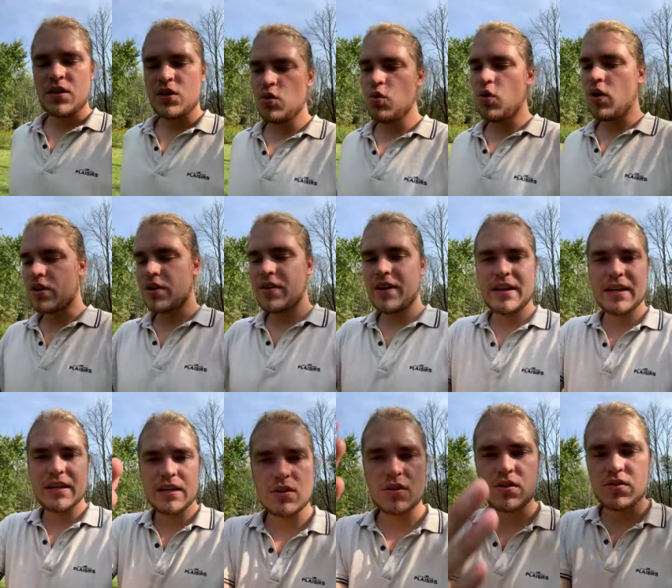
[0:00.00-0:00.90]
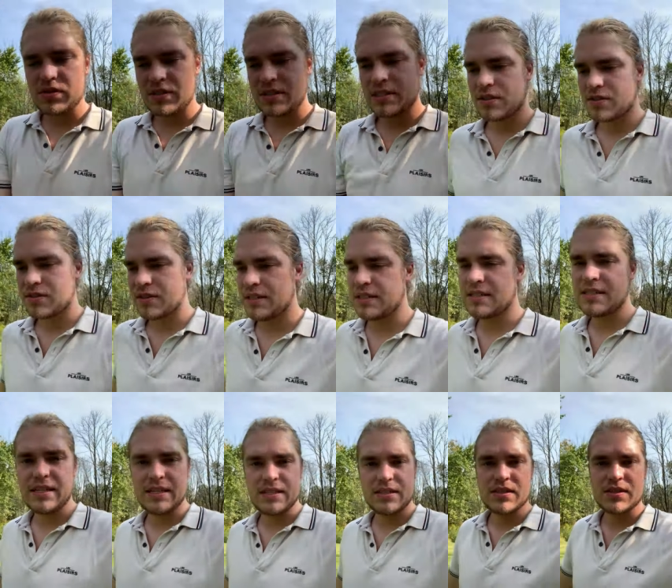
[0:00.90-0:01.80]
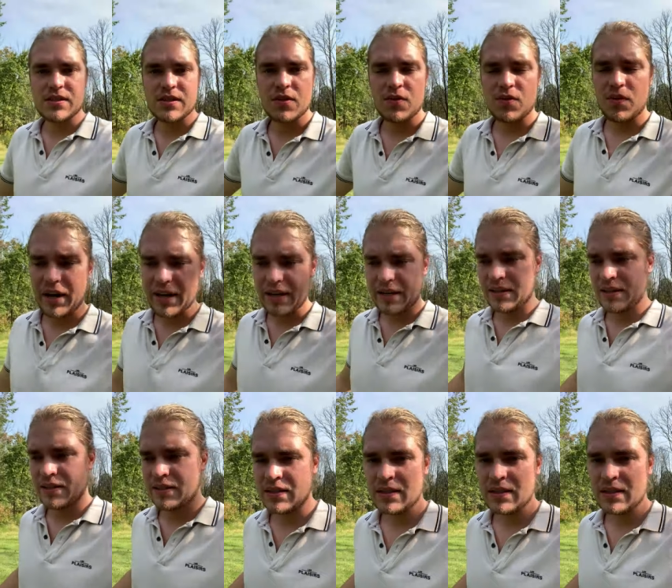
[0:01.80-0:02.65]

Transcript: You are creating your own synchronicities, right?